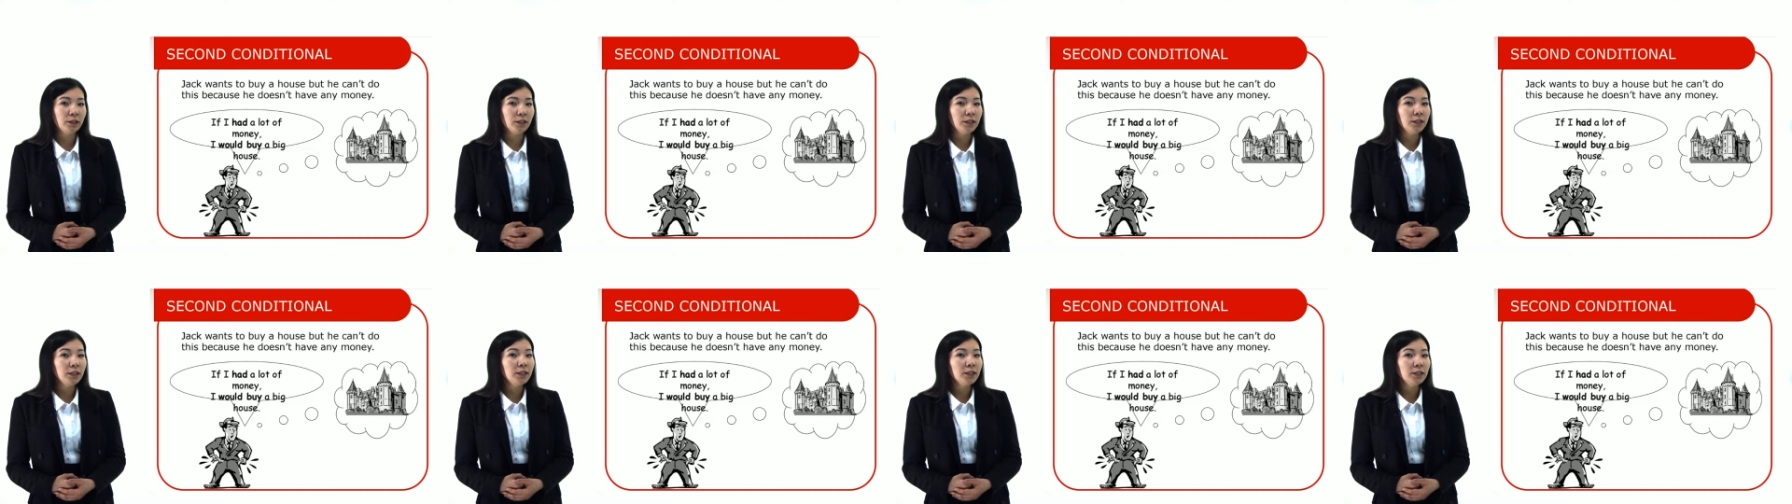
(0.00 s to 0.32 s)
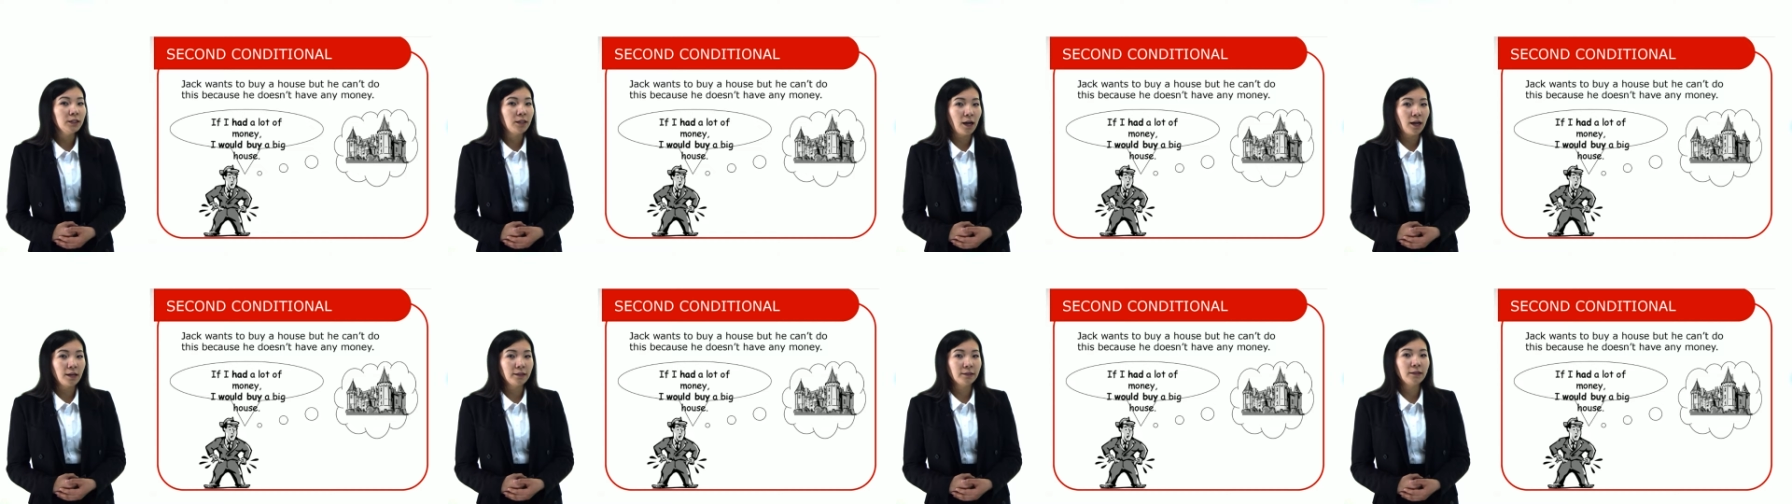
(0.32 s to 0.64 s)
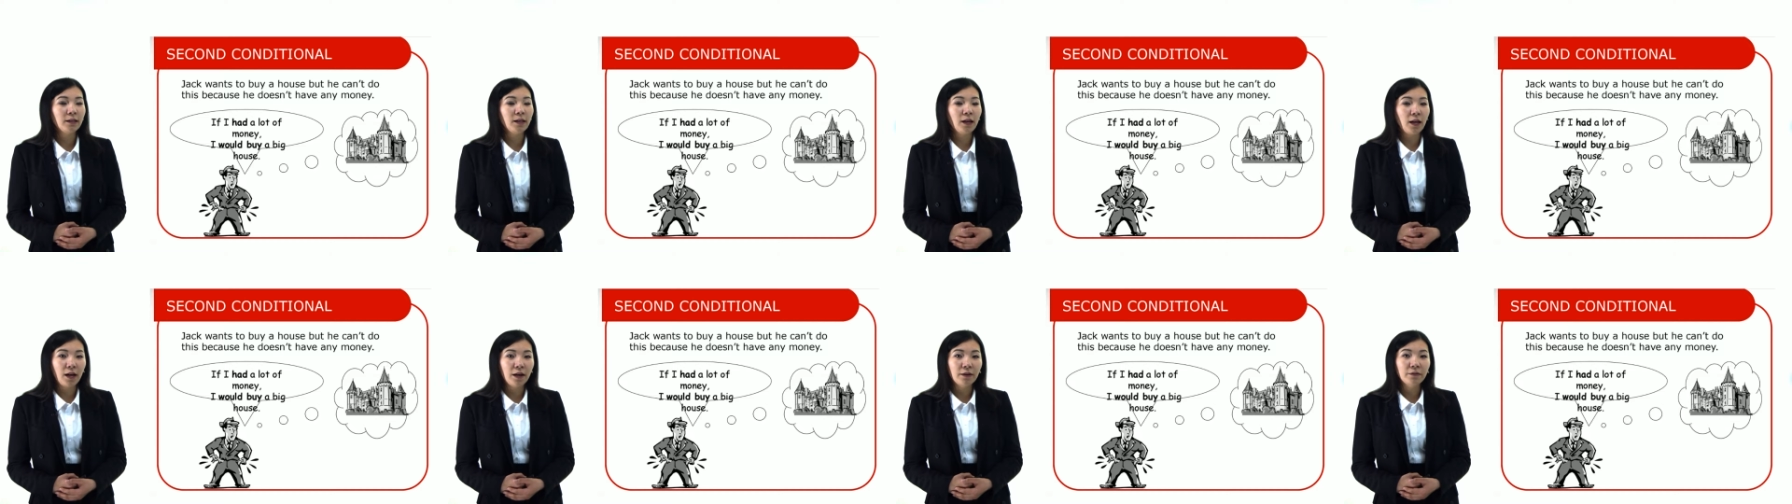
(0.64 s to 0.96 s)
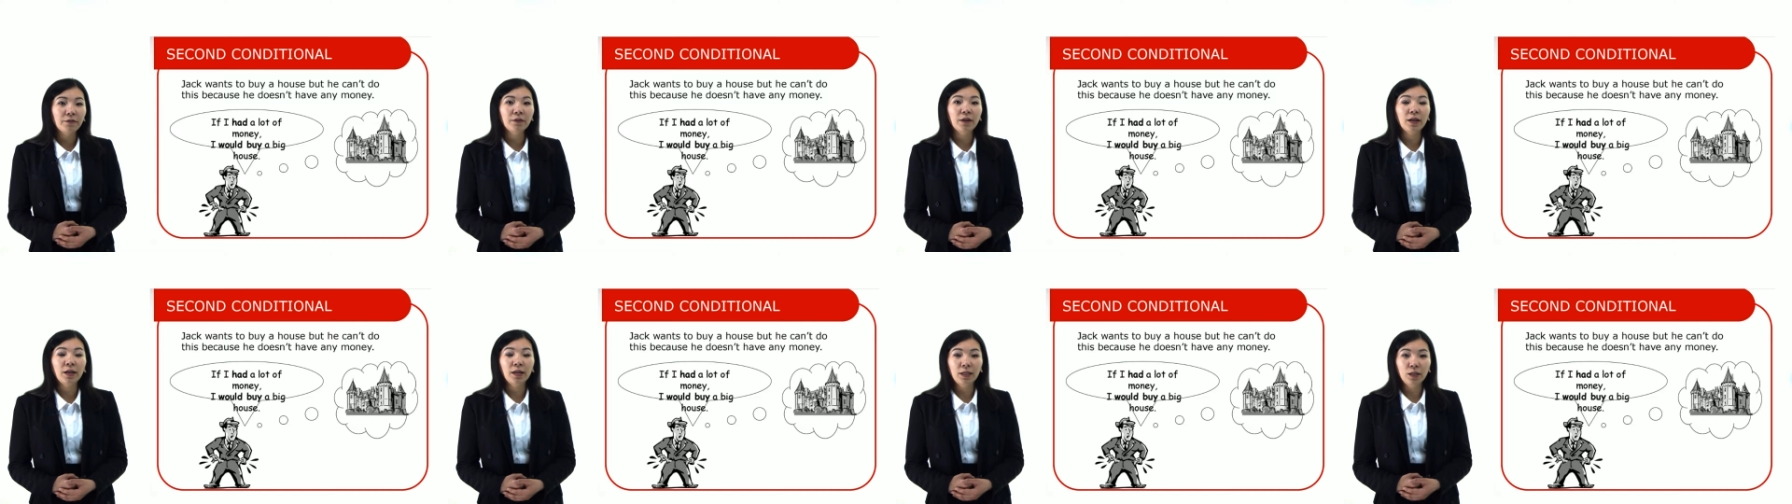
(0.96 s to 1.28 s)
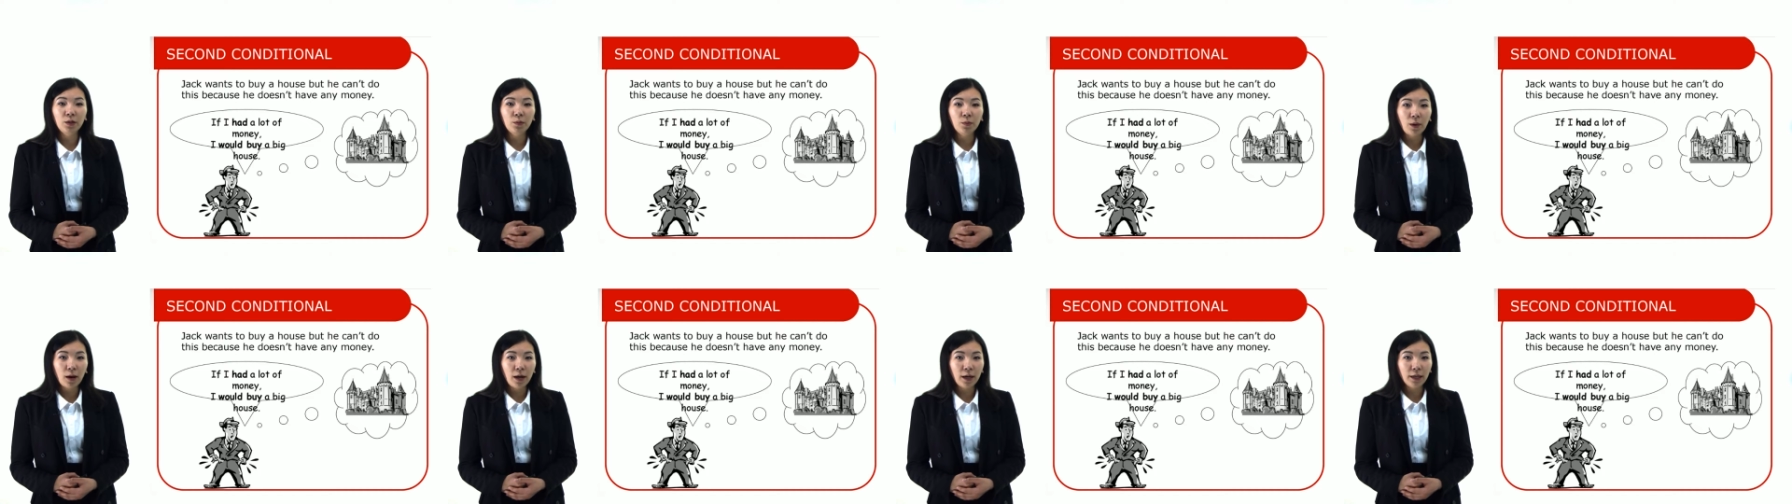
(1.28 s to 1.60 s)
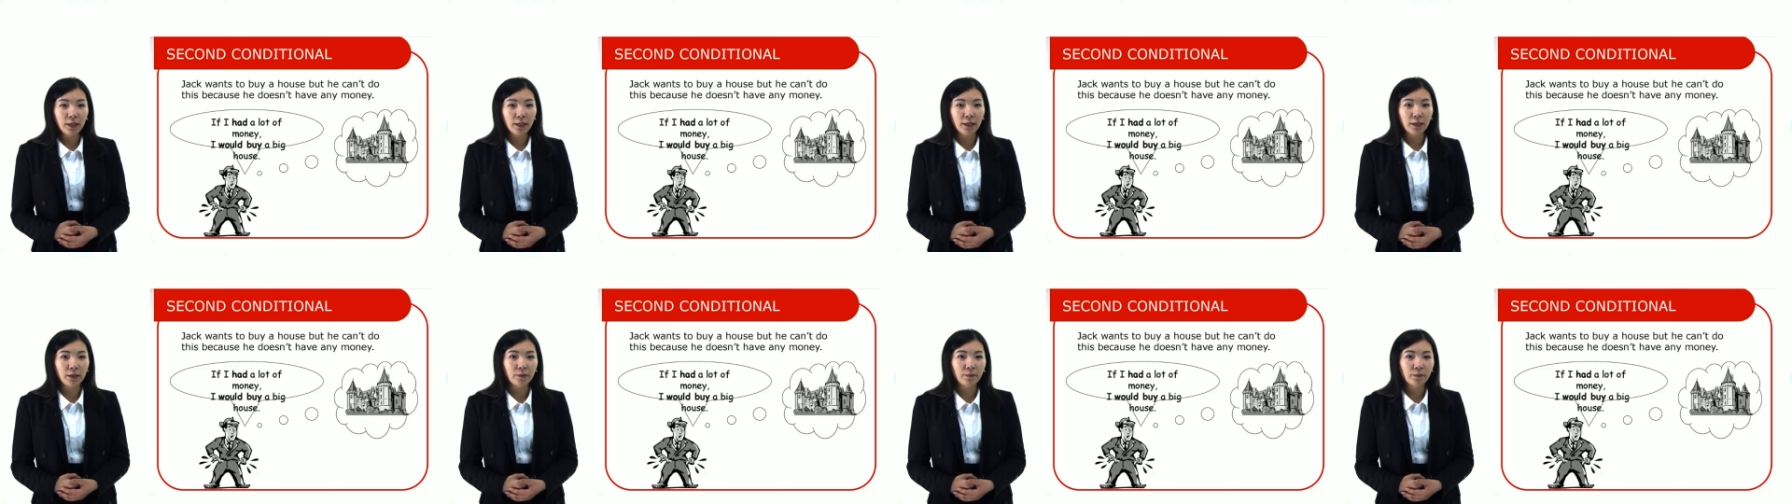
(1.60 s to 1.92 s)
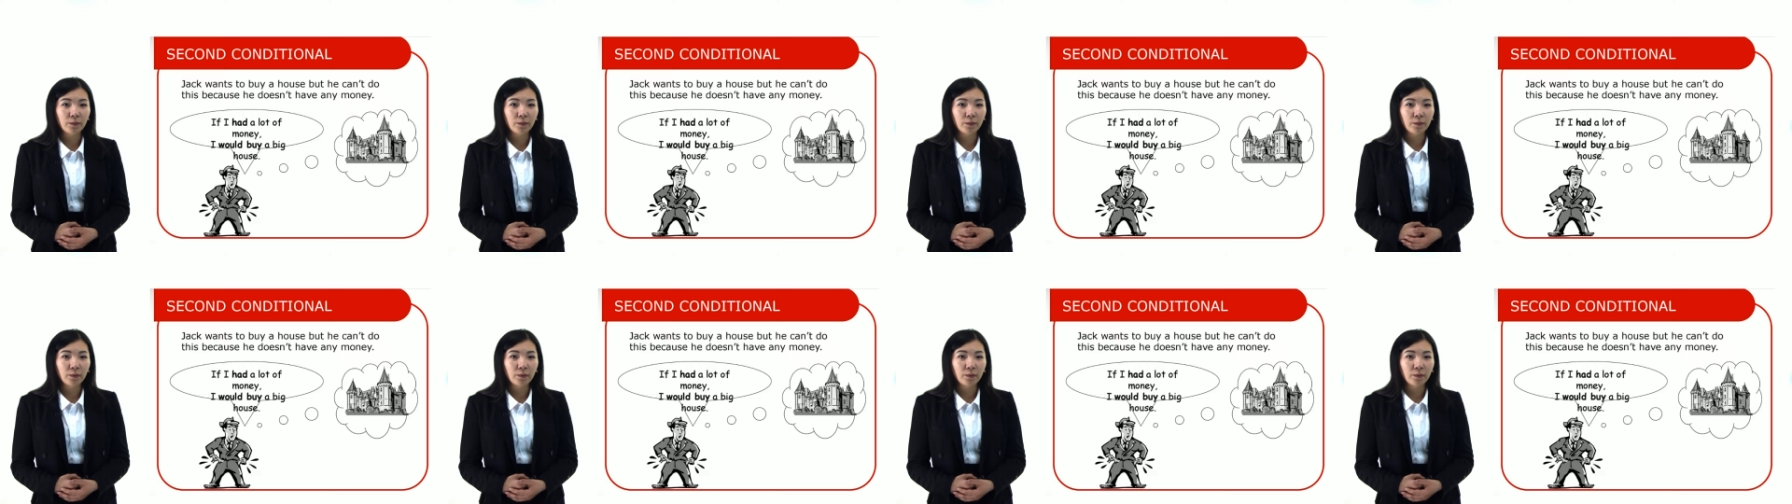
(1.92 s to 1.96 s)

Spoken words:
he doesn't have any money.